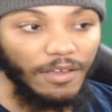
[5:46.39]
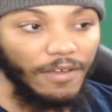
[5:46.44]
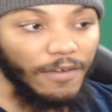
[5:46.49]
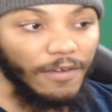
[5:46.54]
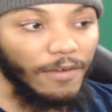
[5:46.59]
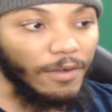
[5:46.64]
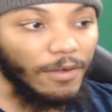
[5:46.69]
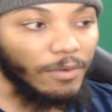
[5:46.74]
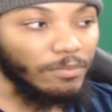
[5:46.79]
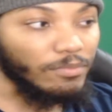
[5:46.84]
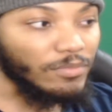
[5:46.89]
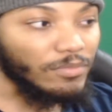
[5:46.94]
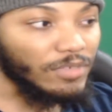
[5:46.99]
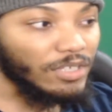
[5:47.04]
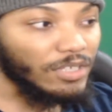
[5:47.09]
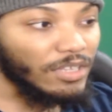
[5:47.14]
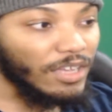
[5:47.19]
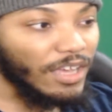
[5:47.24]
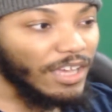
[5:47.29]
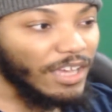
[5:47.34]
And
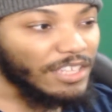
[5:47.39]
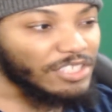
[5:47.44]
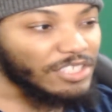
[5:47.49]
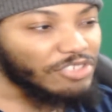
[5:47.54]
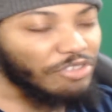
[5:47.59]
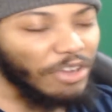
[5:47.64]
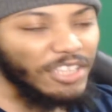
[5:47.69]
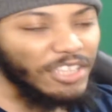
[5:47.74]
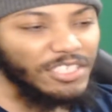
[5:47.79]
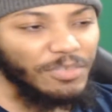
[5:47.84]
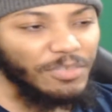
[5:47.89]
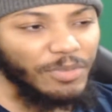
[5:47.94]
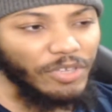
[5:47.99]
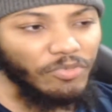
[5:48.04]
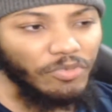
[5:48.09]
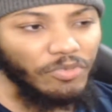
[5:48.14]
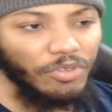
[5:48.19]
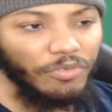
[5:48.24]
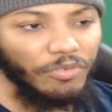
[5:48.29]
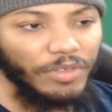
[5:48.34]
it's crazy
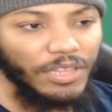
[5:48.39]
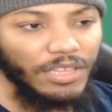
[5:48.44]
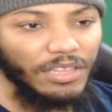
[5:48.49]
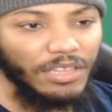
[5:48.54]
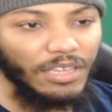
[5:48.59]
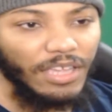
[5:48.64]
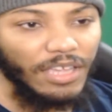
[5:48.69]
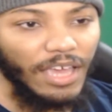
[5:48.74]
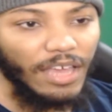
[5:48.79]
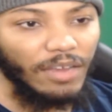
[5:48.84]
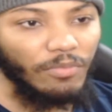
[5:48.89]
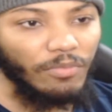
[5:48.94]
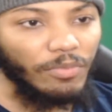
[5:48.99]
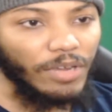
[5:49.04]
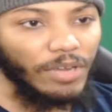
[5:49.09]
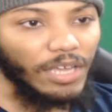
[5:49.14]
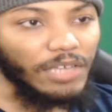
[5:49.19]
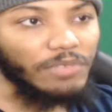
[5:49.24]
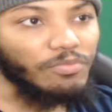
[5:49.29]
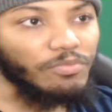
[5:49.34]
because when you really look at it,
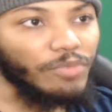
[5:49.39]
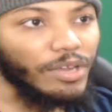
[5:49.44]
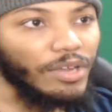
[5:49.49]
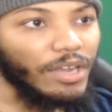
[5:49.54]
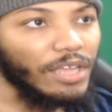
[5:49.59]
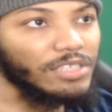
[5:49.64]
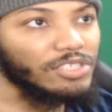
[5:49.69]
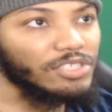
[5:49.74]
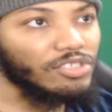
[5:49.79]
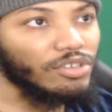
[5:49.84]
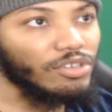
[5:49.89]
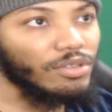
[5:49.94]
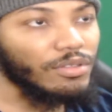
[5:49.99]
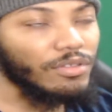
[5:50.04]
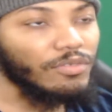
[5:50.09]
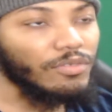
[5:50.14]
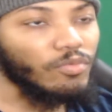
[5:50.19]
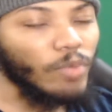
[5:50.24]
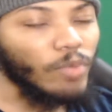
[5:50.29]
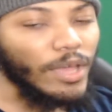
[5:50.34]
when I saw
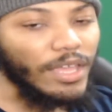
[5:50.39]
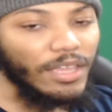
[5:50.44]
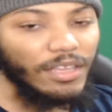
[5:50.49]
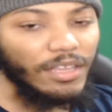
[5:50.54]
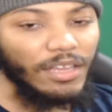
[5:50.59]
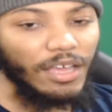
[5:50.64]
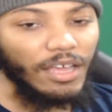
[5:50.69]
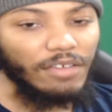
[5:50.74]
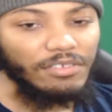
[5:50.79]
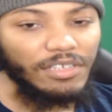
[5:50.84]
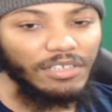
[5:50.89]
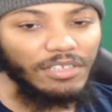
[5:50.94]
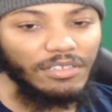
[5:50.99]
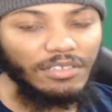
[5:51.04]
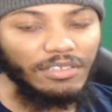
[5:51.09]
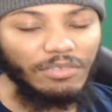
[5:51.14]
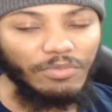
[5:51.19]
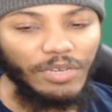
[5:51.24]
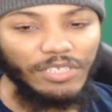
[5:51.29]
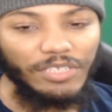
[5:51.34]
the weigh-in out,
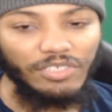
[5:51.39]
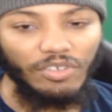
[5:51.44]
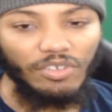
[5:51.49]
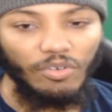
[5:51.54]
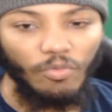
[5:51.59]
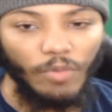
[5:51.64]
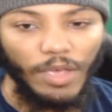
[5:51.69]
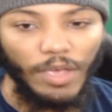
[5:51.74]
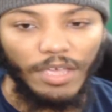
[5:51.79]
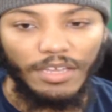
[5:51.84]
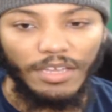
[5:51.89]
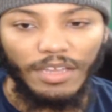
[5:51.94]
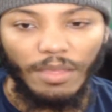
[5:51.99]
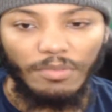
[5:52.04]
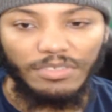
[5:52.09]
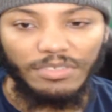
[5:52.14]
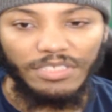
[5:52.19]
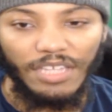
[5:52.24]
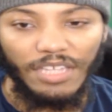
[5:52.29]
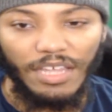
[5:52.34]
when I saw the weigh-in, they
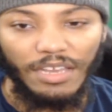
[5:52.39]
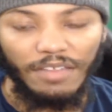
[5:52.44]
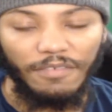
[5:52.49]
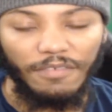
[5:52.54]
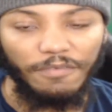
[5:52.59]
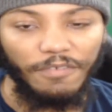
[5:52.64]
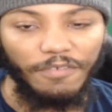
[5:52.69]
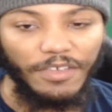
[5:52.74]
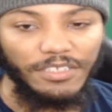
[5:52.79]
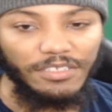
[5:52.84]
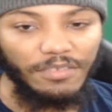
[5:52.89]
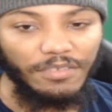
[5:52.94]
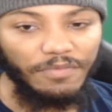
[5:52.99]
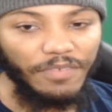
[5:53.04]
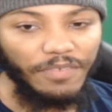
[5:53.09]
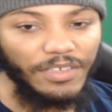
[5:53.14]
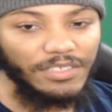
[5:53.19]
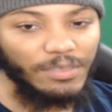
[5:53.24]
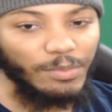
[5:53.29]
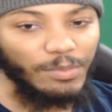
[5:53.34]
were standing face to face.